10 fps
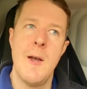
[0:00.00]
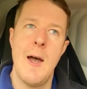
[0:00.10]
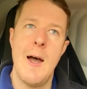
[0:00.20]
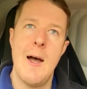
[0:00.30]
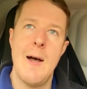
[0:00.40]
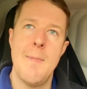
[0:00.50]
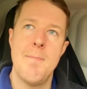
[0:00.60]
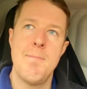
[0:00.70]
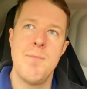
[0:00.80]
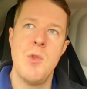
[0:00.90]

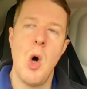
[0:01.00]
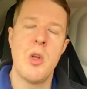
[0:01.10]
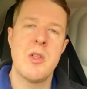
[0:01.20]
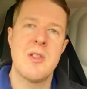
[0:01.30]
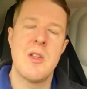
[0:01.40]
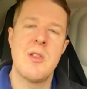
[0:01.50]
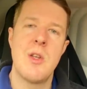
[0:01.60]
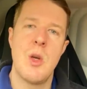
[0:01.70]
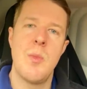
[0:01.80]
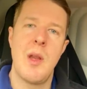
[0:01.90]
um, not just
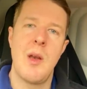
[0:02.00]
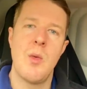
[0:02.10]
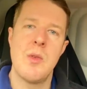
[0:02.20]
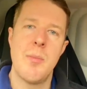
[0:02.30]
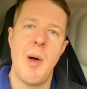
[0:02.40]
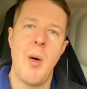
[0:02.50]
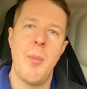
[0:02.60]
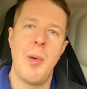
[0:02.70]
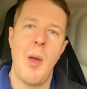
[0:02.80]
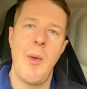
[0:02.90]
assumed that it was a
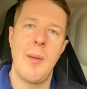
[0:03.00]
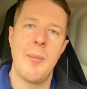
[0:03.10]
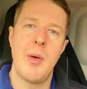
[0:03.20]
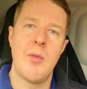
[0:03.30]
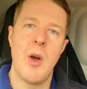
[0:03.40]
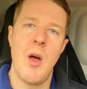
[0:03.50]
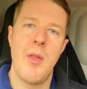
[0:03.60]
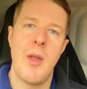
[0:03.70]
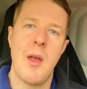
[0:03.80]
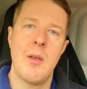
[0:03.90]
bulb blowing, but
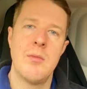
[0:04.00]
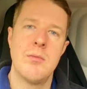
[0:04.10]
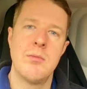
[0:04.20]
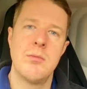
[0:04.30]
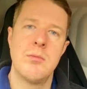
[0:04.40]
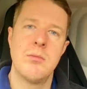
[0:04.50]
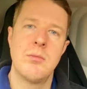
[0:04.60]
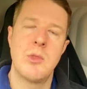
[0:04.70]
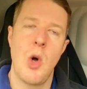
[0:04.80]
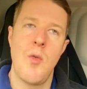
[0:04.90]
rather
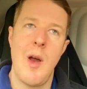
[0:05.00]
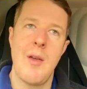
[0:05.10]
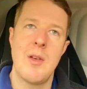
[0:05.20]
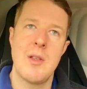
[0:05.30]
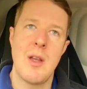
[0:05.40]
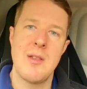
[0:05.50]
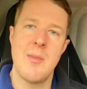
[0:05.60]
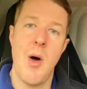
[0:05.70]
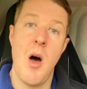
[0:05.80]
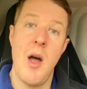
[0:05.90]
gone round and done
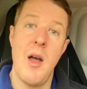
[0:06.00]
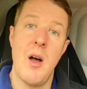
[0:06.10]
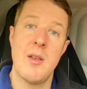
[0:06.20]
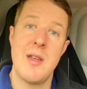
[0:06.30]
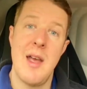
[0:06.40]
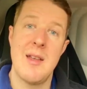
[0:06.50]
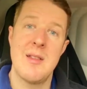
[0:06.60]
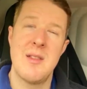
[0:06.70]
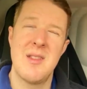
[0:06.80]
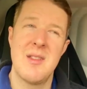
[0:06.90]
some IR
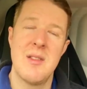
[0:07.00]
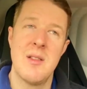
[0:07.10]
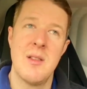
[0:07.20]
tests,